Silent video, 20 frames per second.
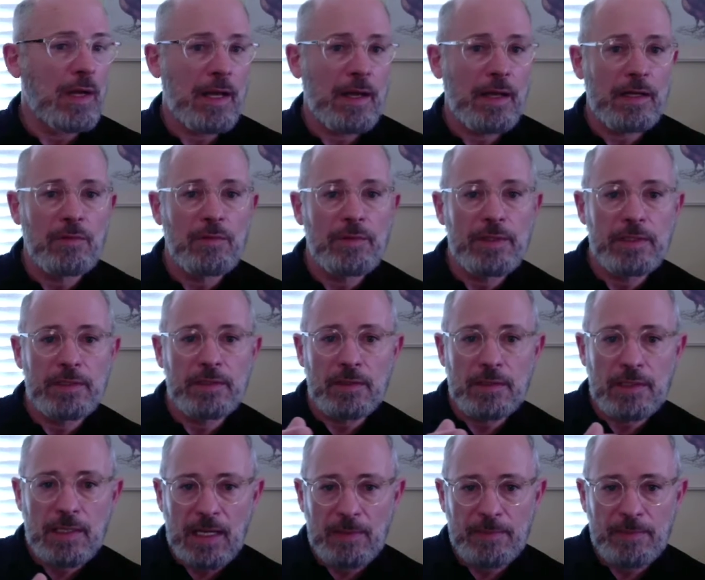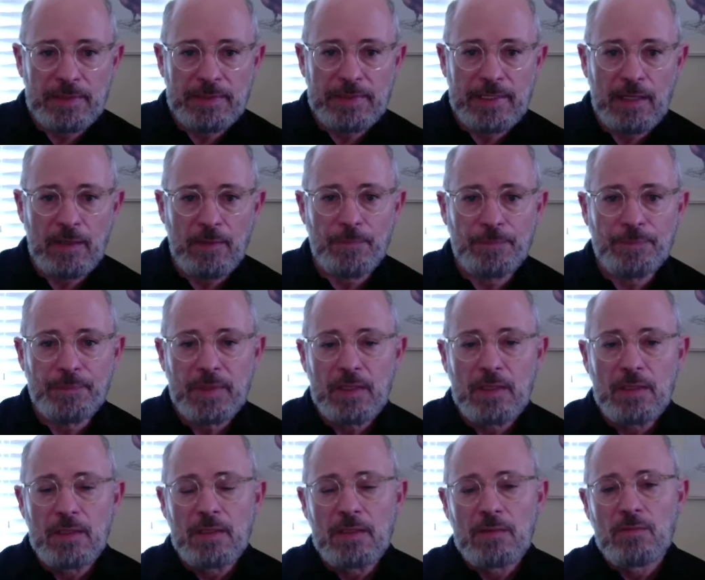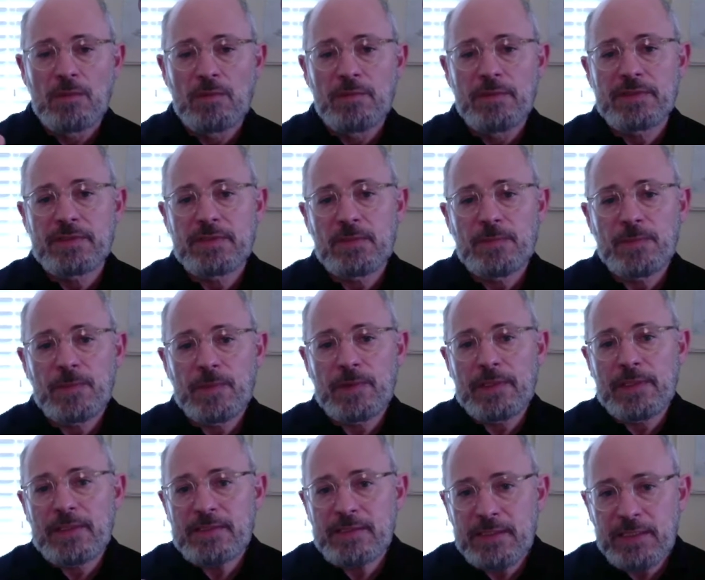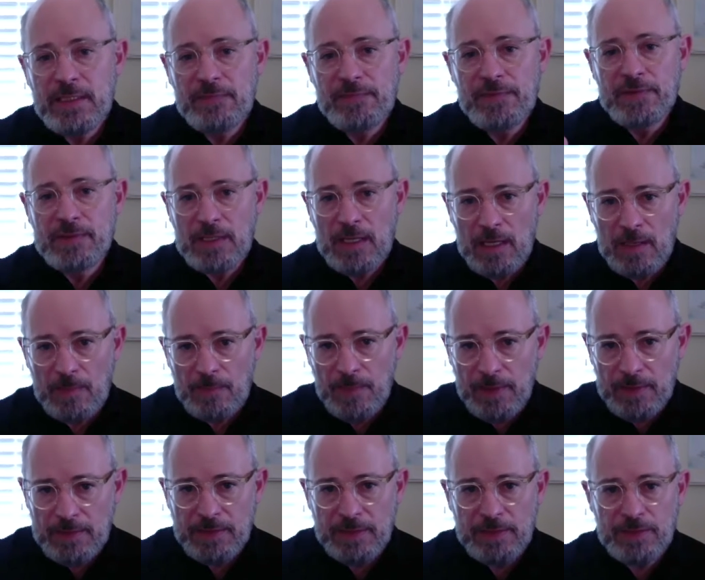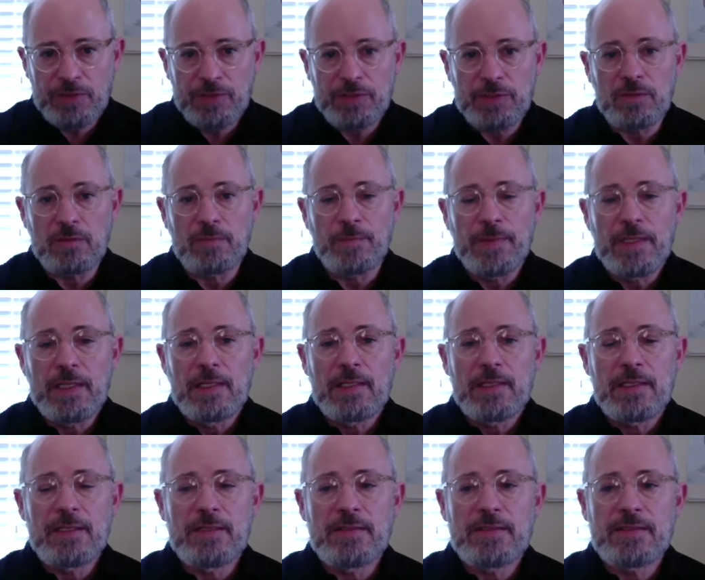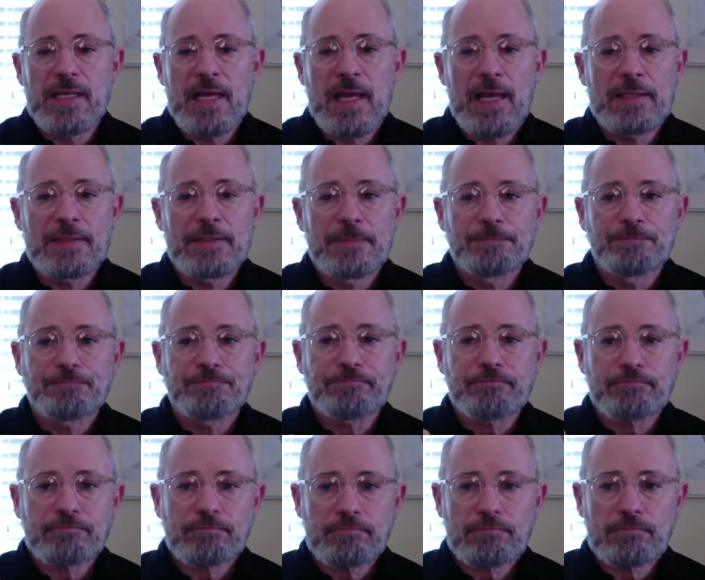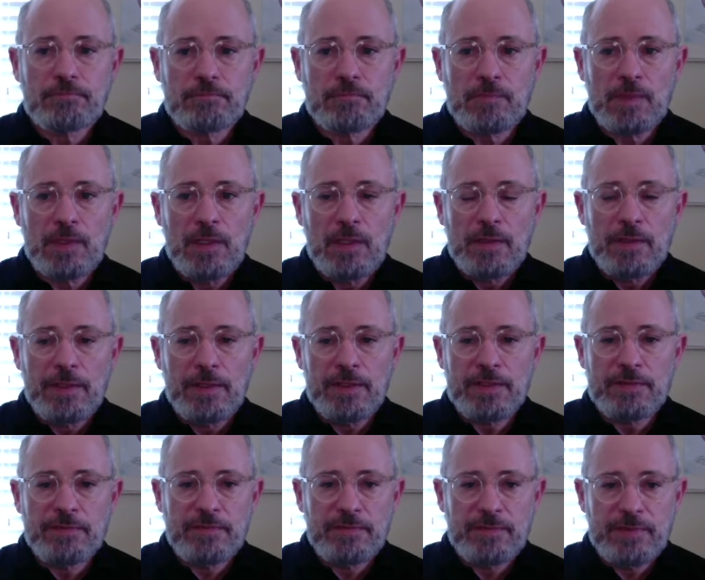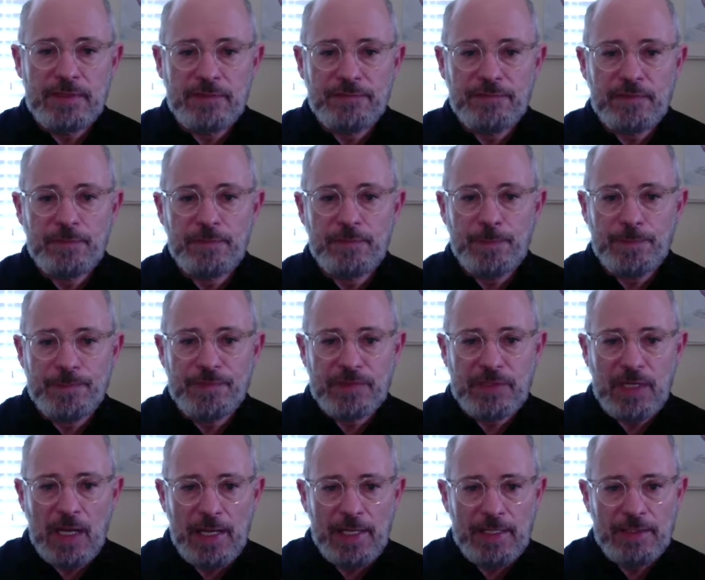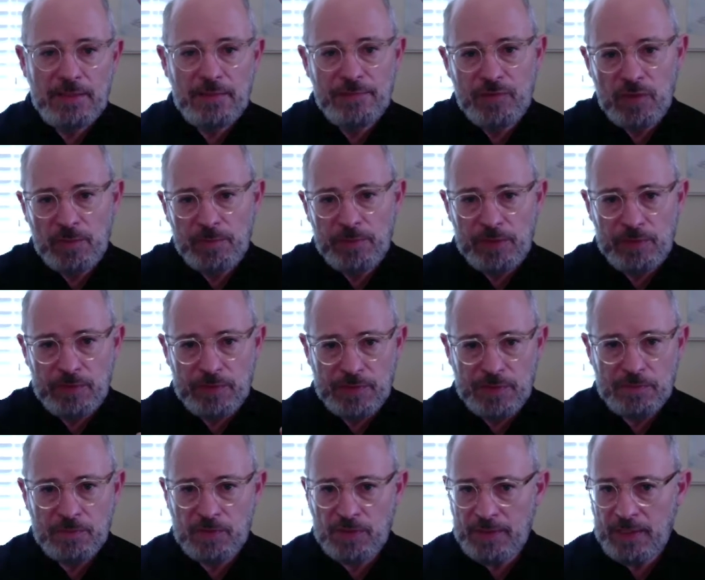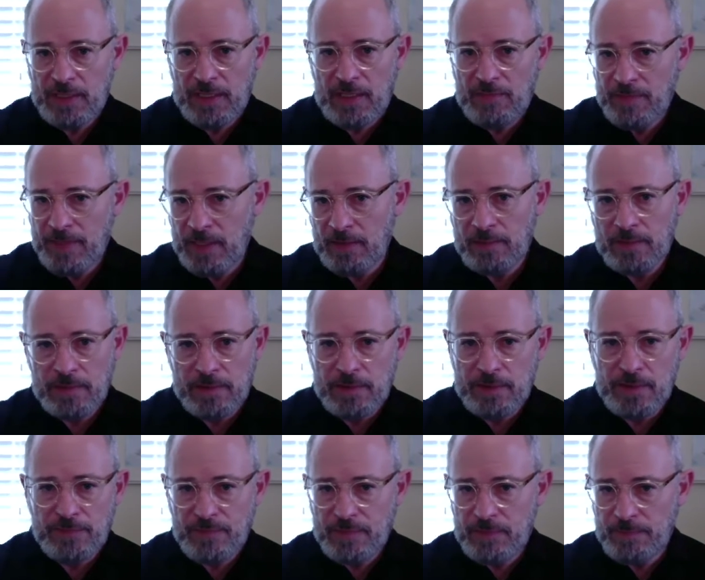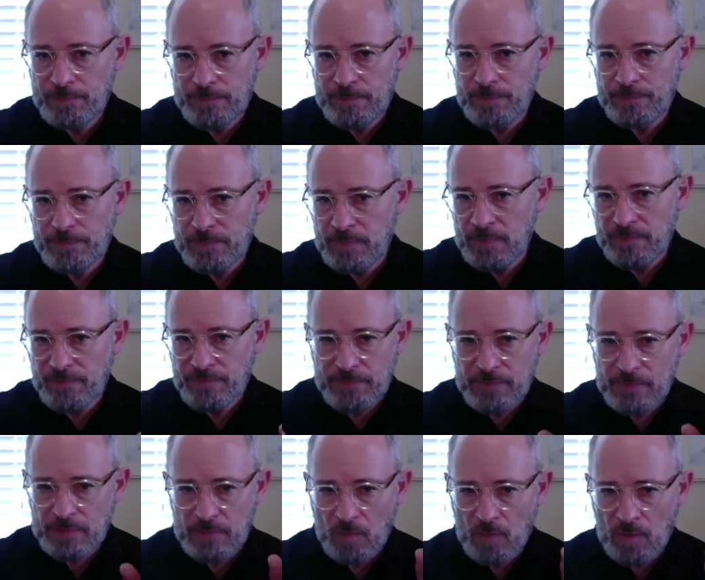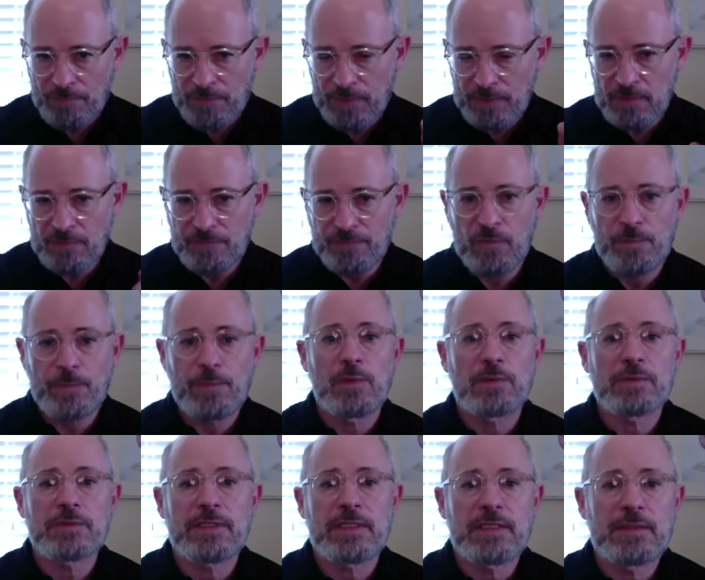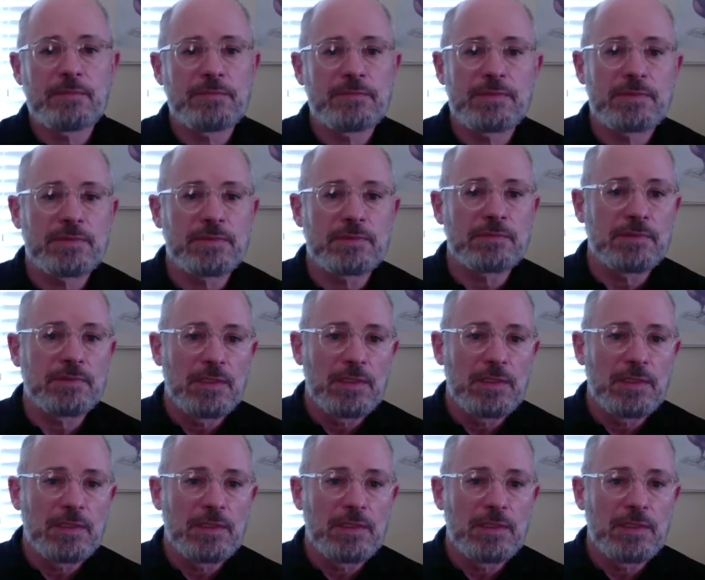how do we, you know, calm it down? Well, the simplicity of this complex issue is that there's different sides of your immune system, just like you have, again, the different, you know, offensive football teams, and